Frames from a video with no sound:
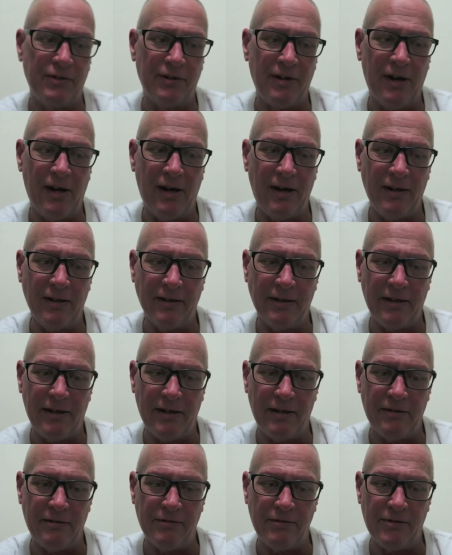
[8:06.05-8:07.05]
are all
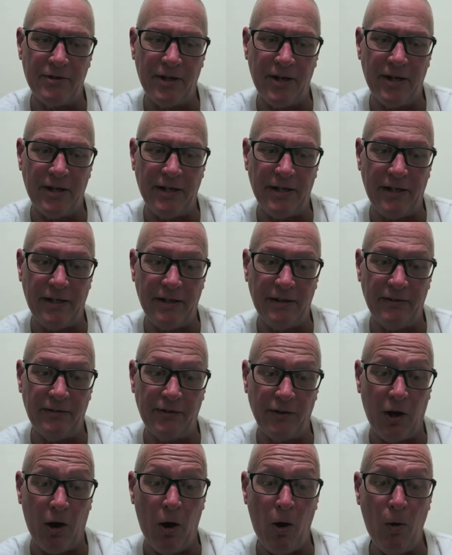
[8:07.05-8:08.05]
in
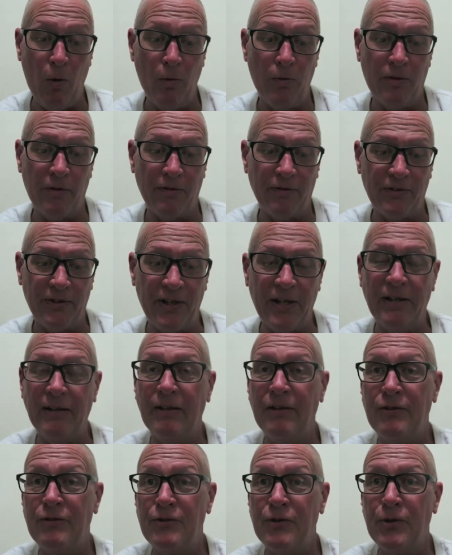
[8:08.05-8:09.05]
Chinese. Oh, there's
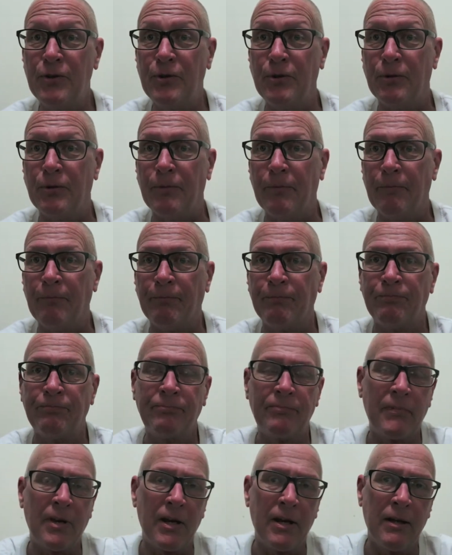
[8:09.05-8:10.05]
English too.
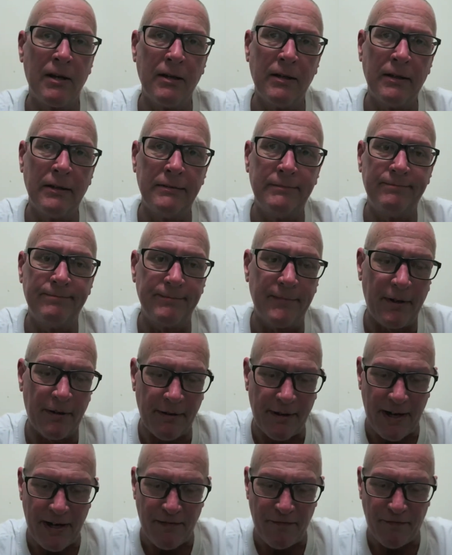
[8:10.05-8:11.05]

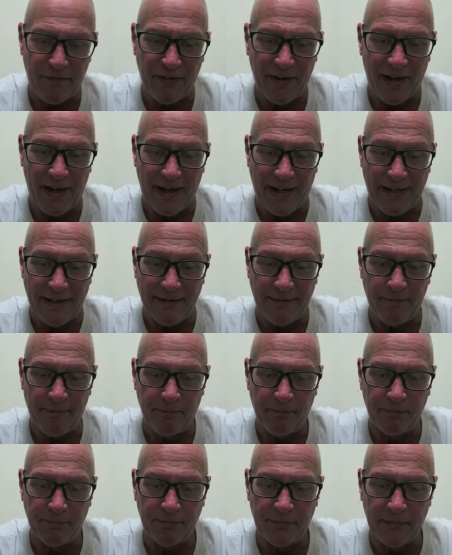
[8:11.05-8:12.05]
All right, fine.
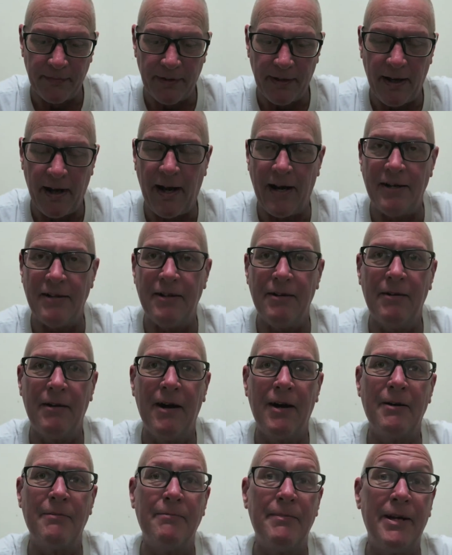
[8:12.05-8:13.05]
I know
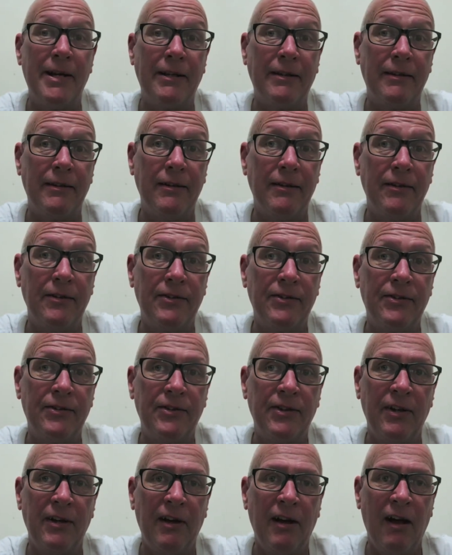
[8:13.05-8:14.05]
how to make this.
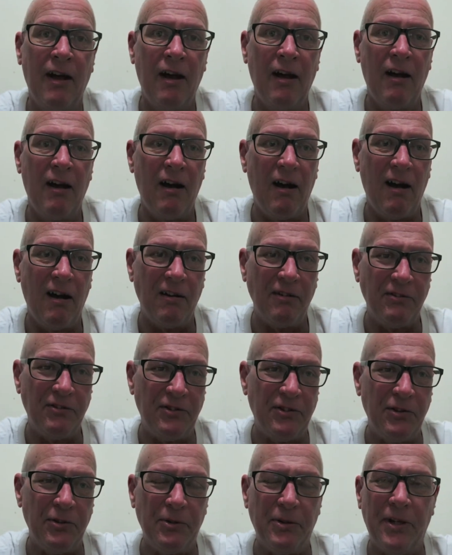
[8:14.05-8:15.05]
I'll
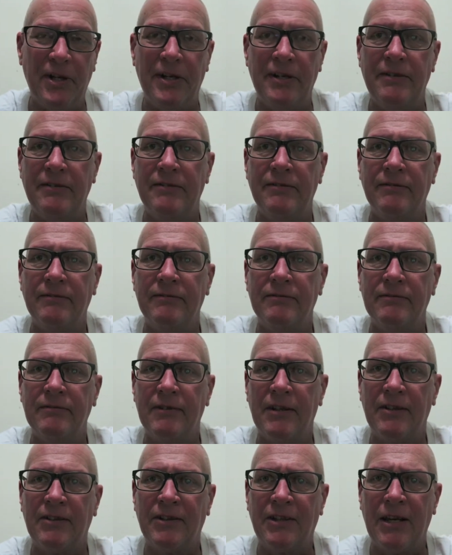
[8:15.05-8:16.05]
do it.
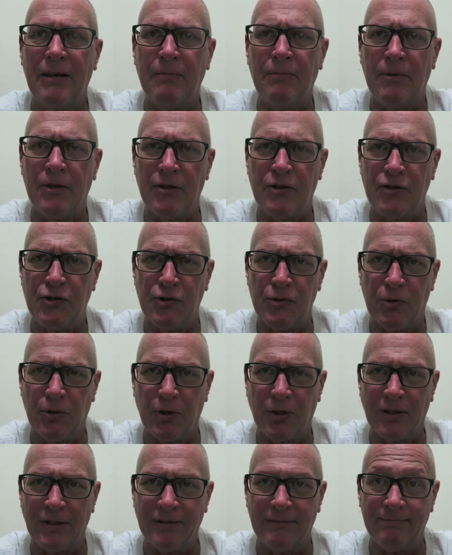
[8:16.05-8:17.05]
Let's keep this
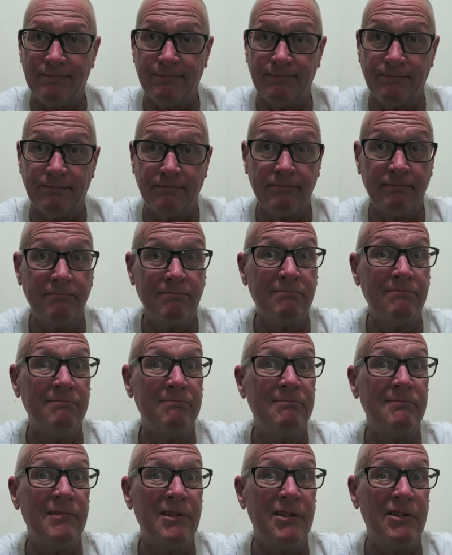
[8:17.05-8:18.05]
short.
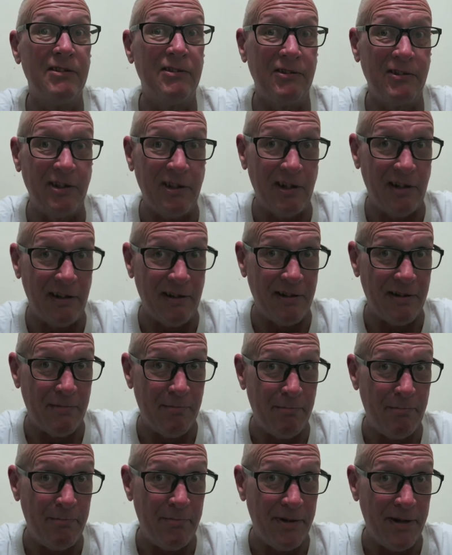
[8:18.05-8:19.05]
See you in
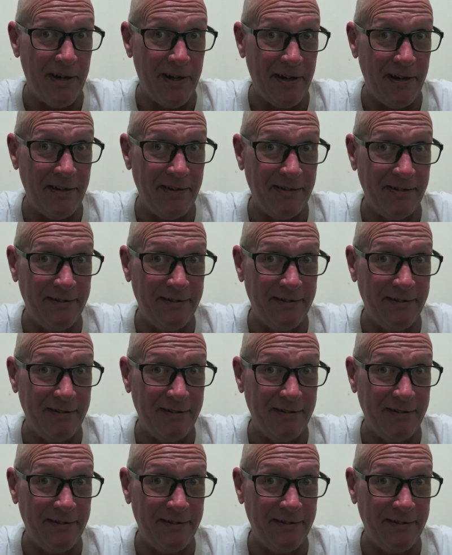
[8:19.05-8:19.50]
a bit.